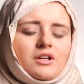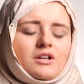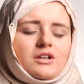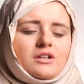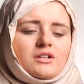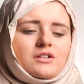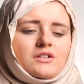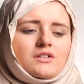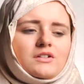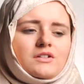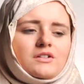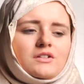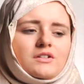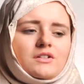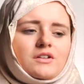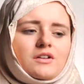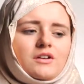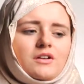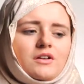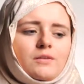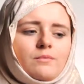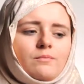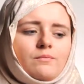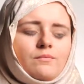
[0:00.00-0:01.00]

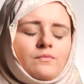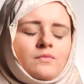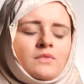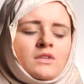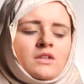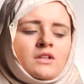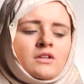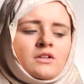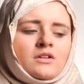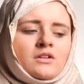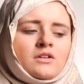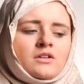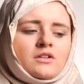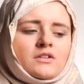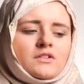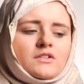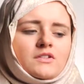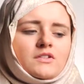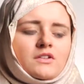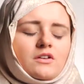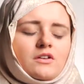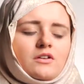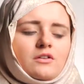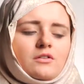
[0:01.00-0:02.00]
And
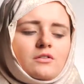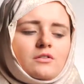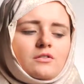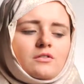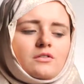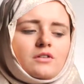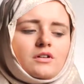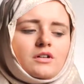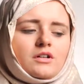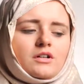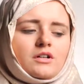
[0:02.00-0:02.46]
so